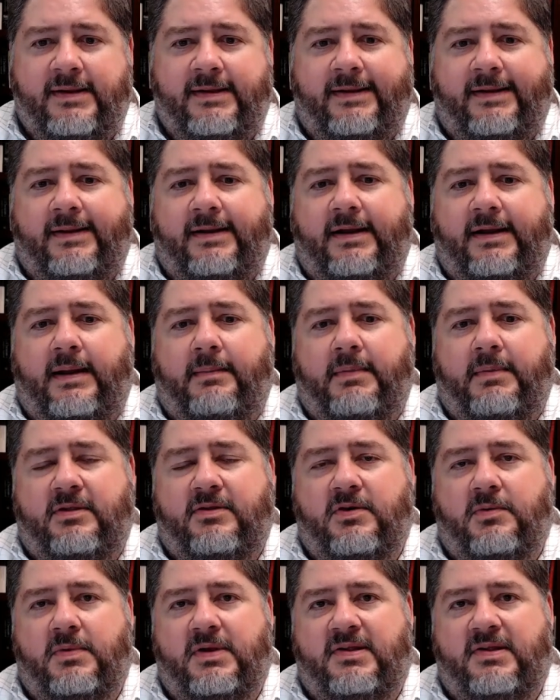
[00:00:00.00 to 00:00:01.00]
Um, and
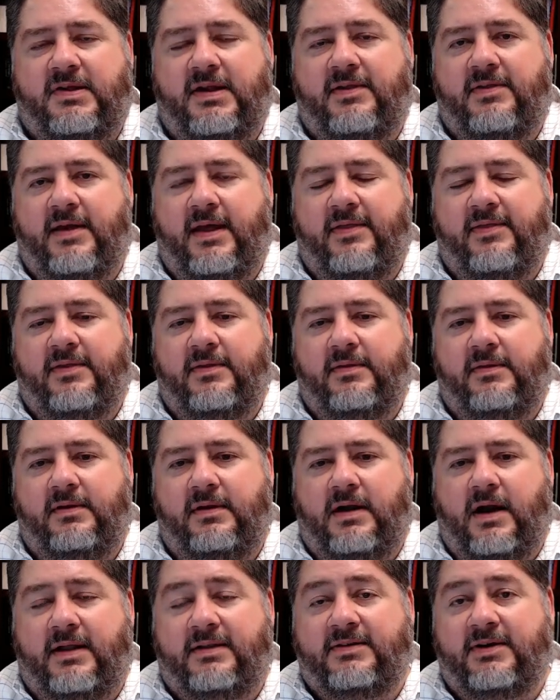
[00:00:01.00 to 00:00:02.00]
so we see that
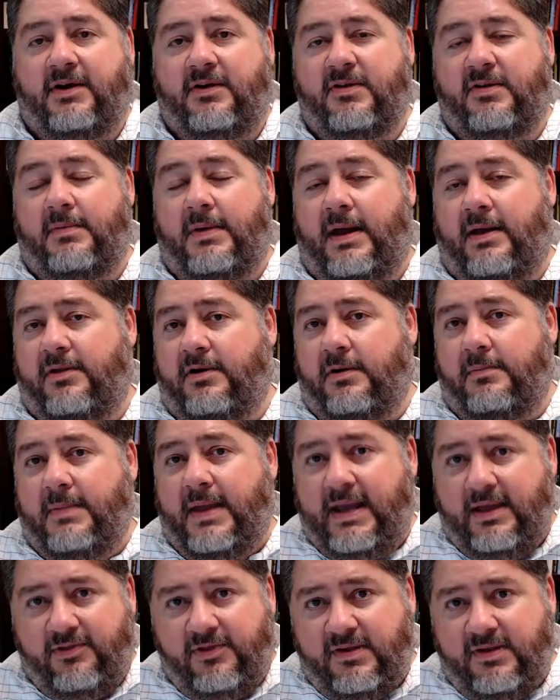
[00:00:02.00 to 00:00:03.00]
God tells them how they're to
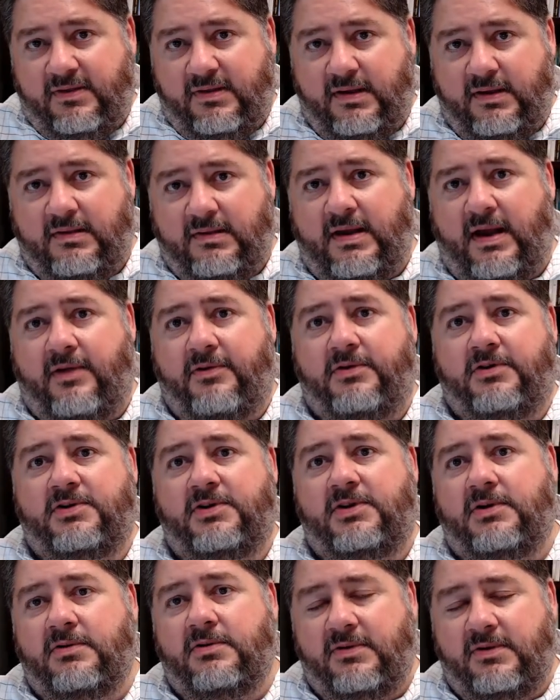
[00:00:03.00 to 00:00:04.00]
make these things, how they're to
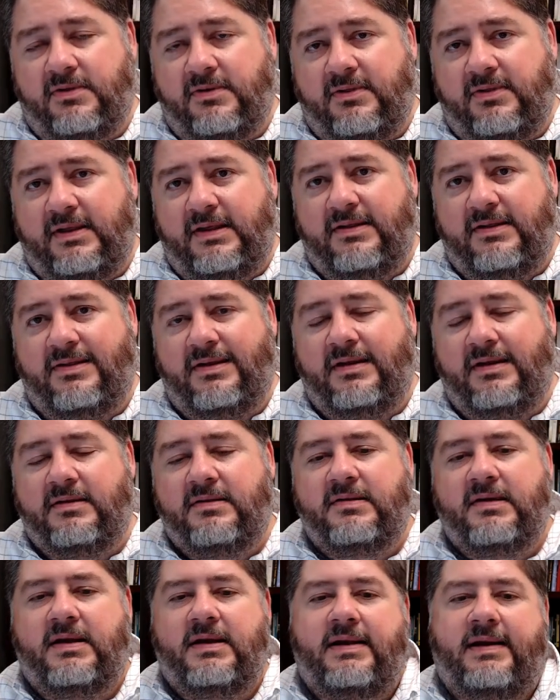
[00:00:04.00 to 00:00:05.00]
use those, these
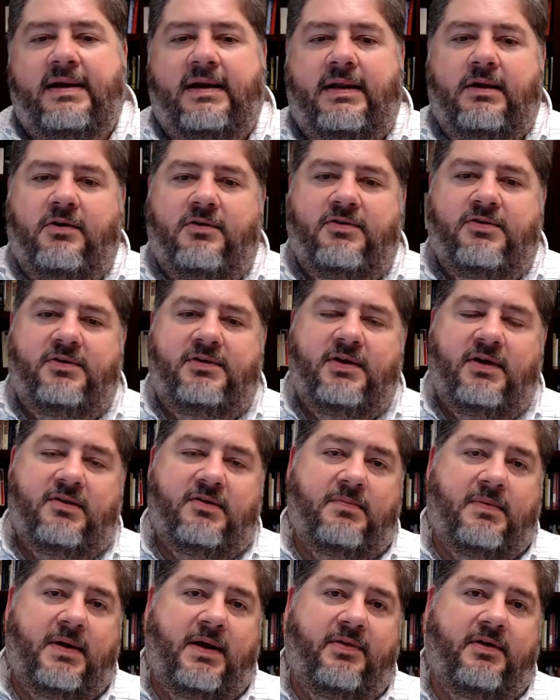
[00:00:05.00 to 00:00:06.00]
things, and he also tells
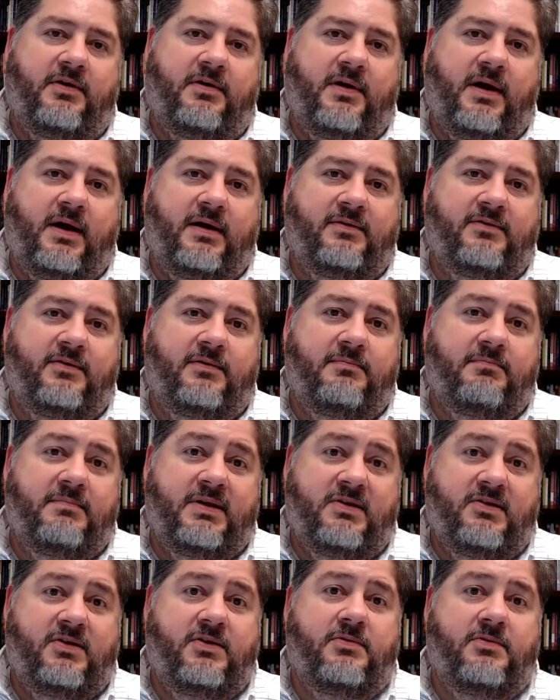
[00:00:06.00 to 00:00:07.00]
them how they are not to
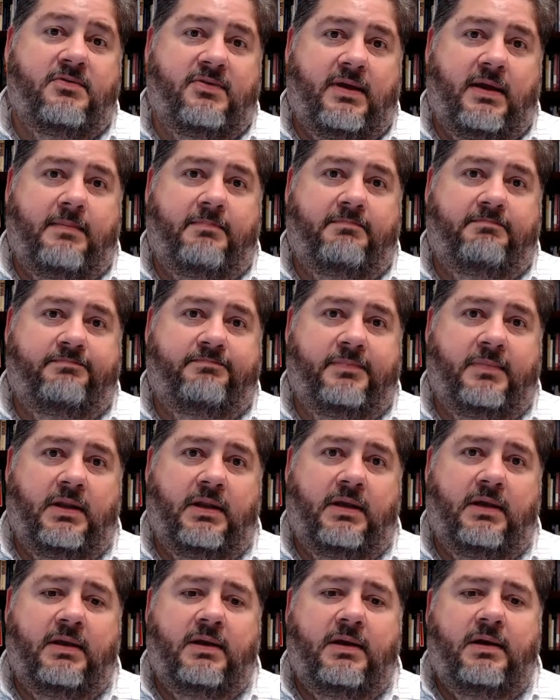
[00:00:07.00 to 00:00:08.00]
misuse them.
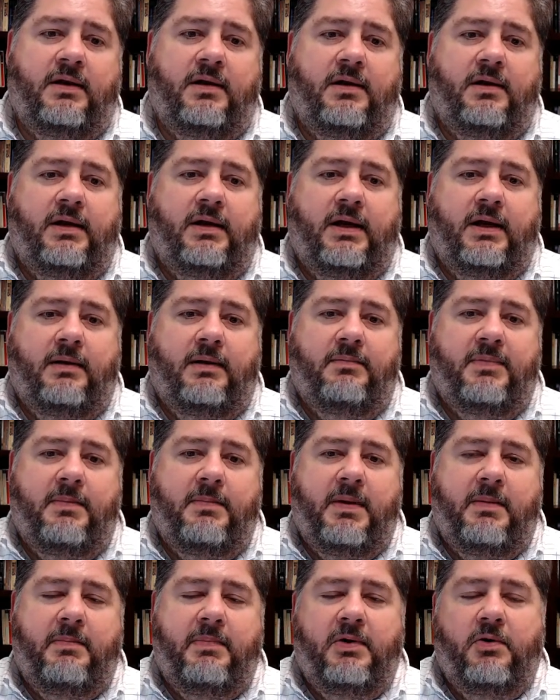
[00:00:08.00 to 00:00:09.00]
Um, they
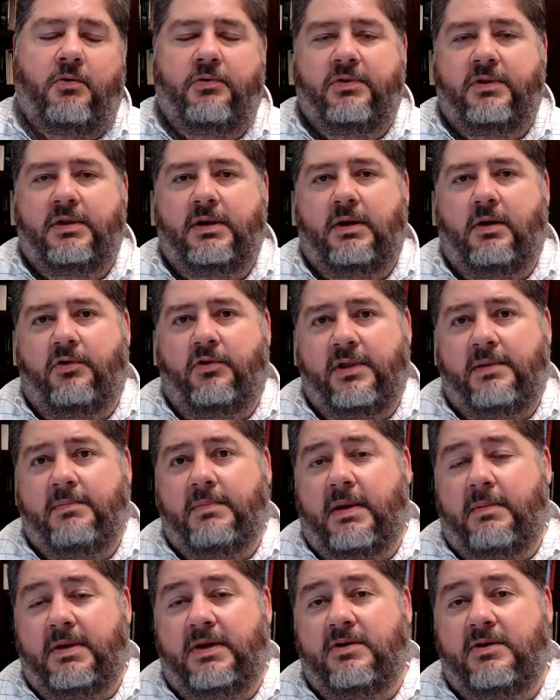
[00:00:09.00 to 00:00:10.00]
may be only, only
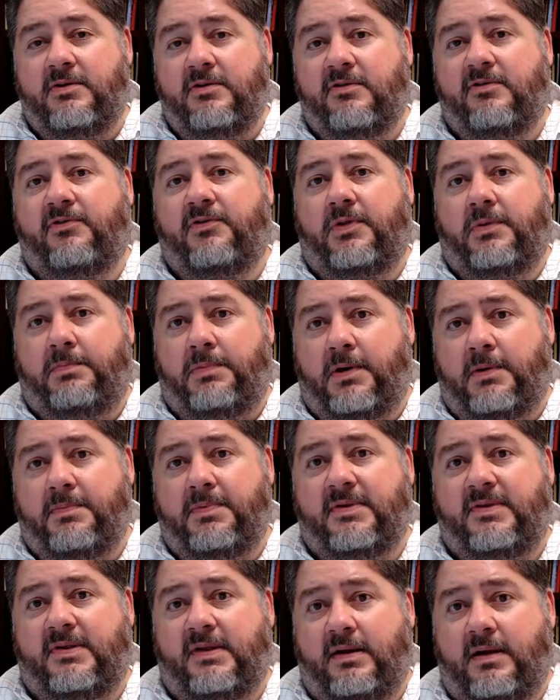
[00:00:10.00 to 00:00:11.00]
may be used for the
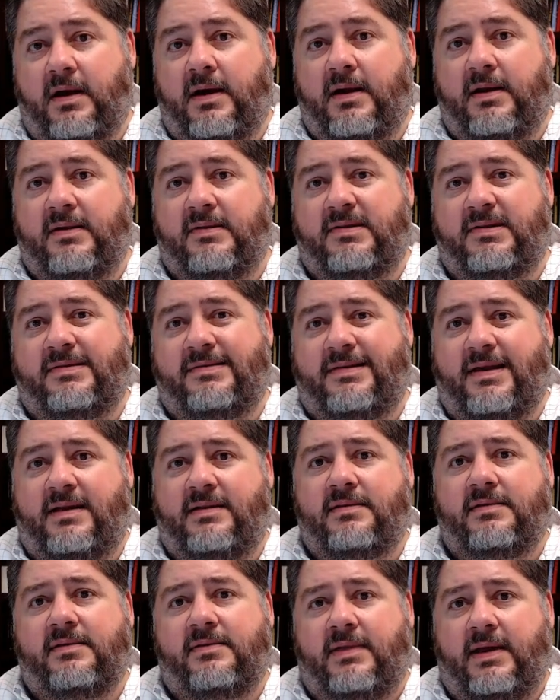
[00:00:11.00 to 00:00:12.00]
purpose that God has
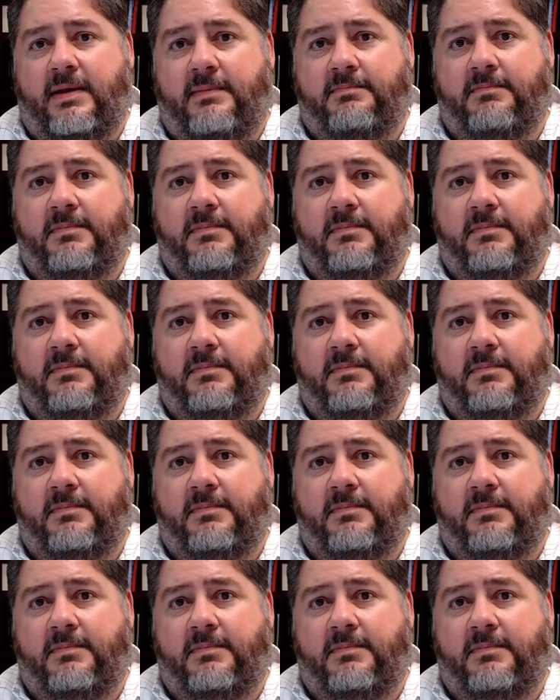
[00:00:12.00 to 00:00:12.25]
intended them.